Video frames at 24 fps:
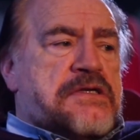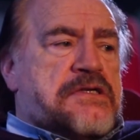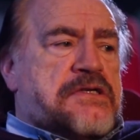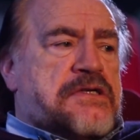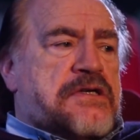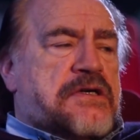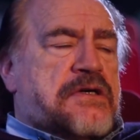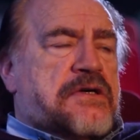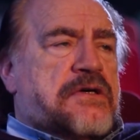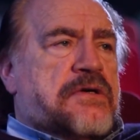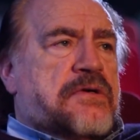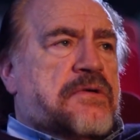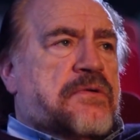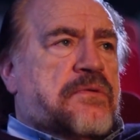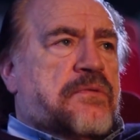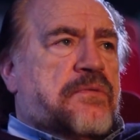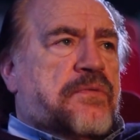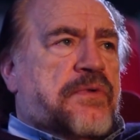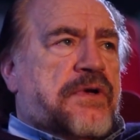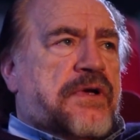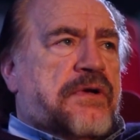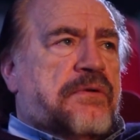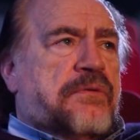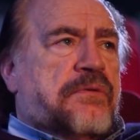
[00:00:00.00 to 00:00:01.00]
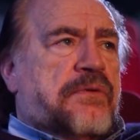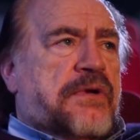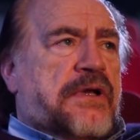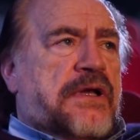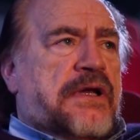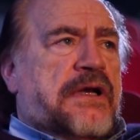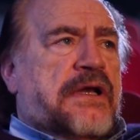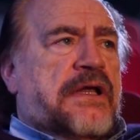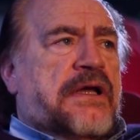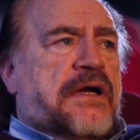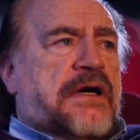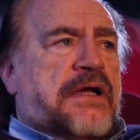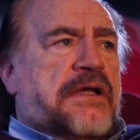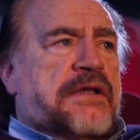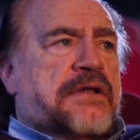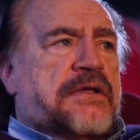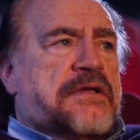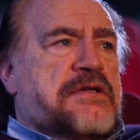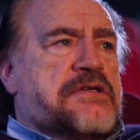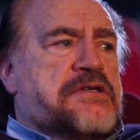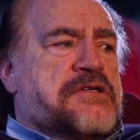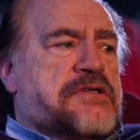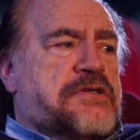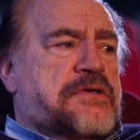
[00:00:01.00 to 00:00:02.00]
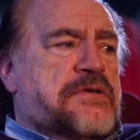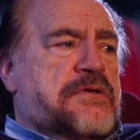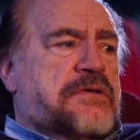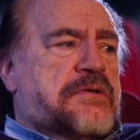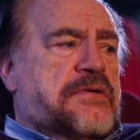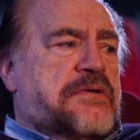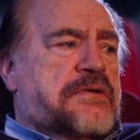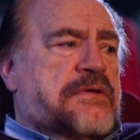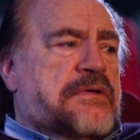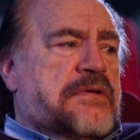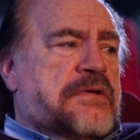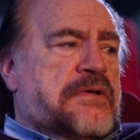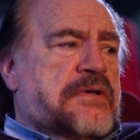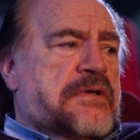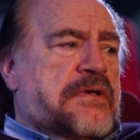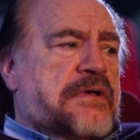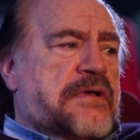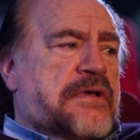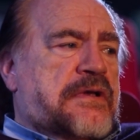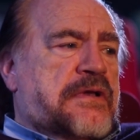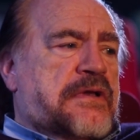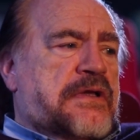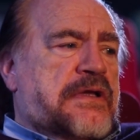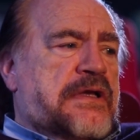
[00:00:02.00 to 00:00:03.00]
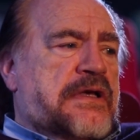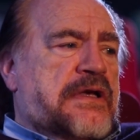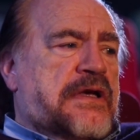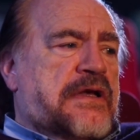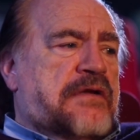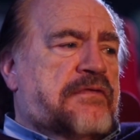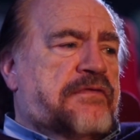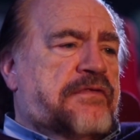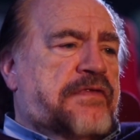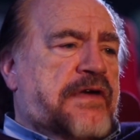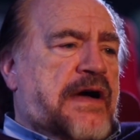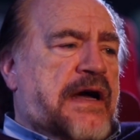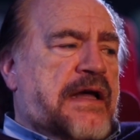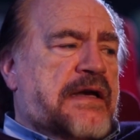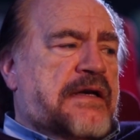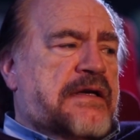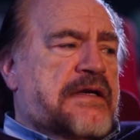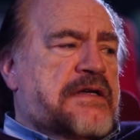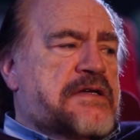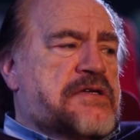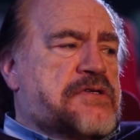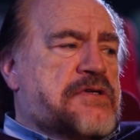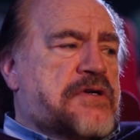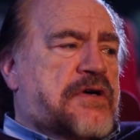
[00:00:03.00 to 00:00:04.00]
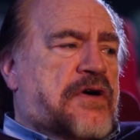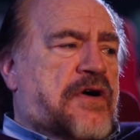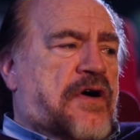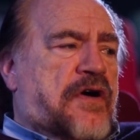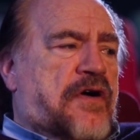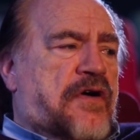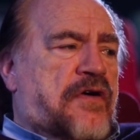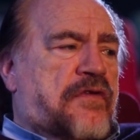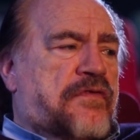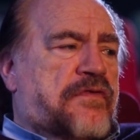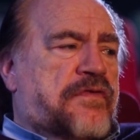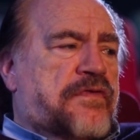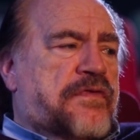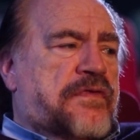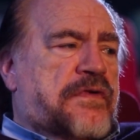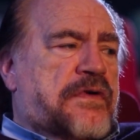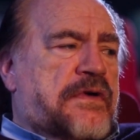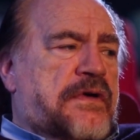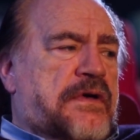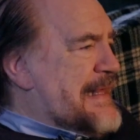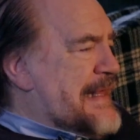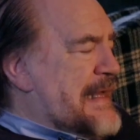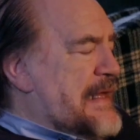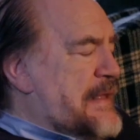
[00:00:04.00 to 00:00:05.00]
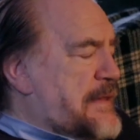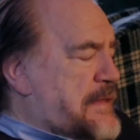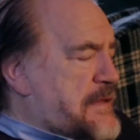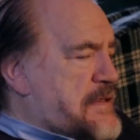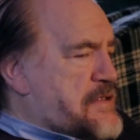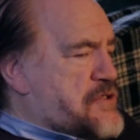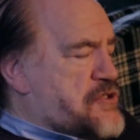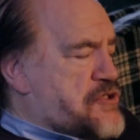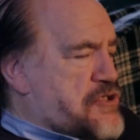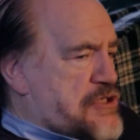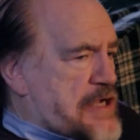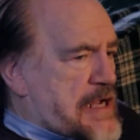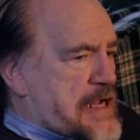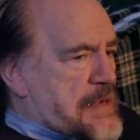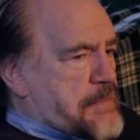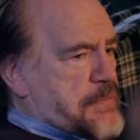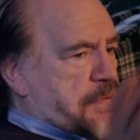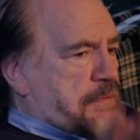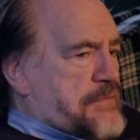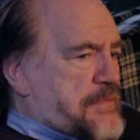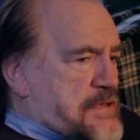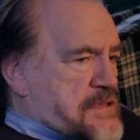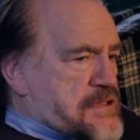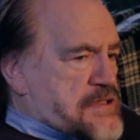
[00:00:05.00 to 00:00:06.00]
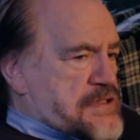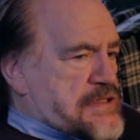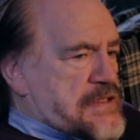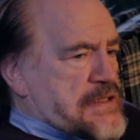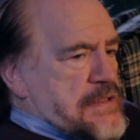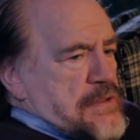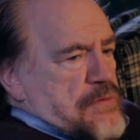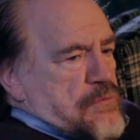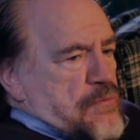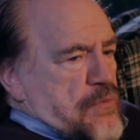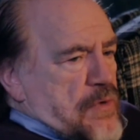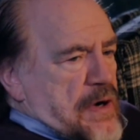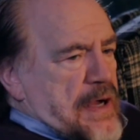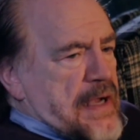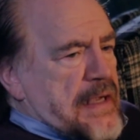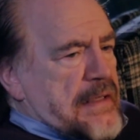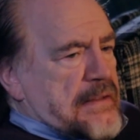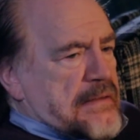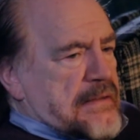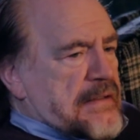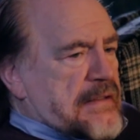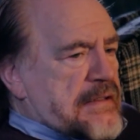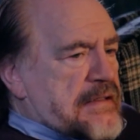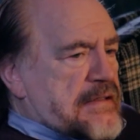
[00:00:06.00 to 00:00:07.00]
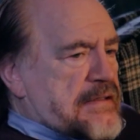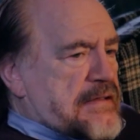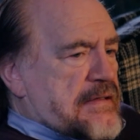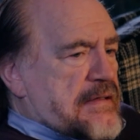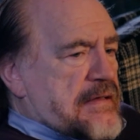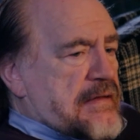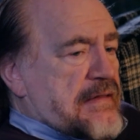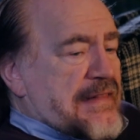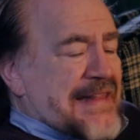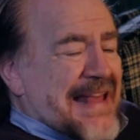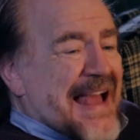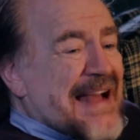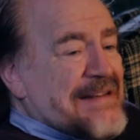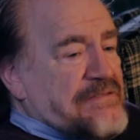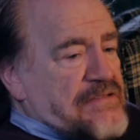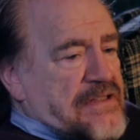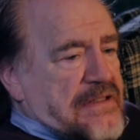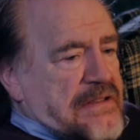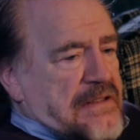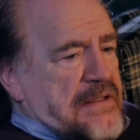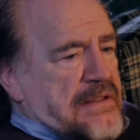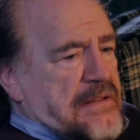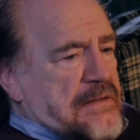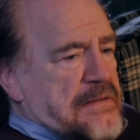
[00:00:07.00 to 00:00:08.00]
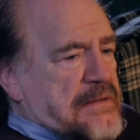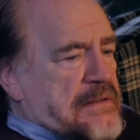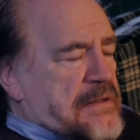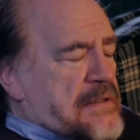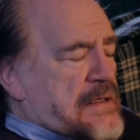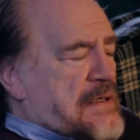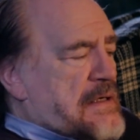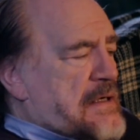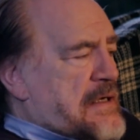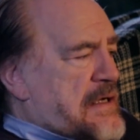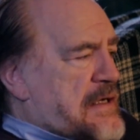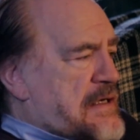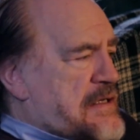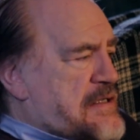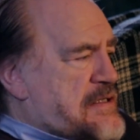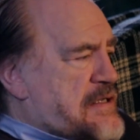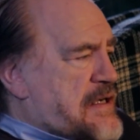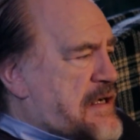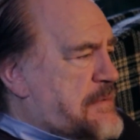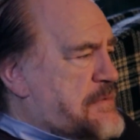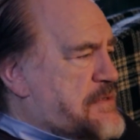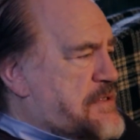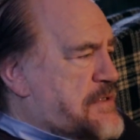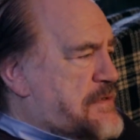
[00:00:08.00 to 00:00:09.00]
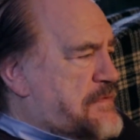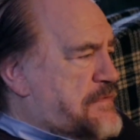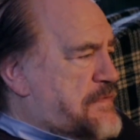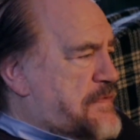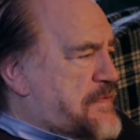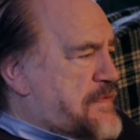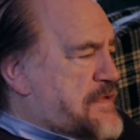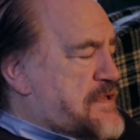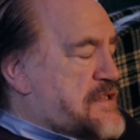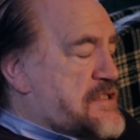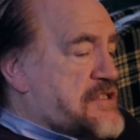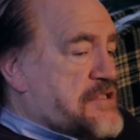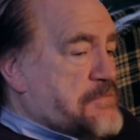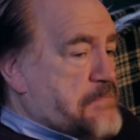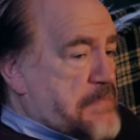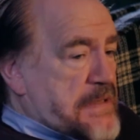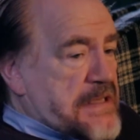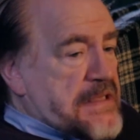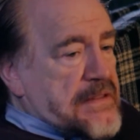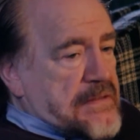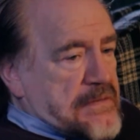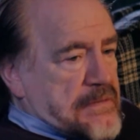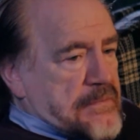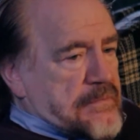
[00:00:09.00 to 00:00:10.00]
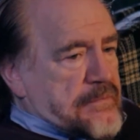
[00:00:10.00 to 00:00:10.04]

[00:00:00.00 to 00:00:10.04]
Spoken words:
So we really understood the advantage of getting the shape of the scene right, and theatrically, in terms of speed.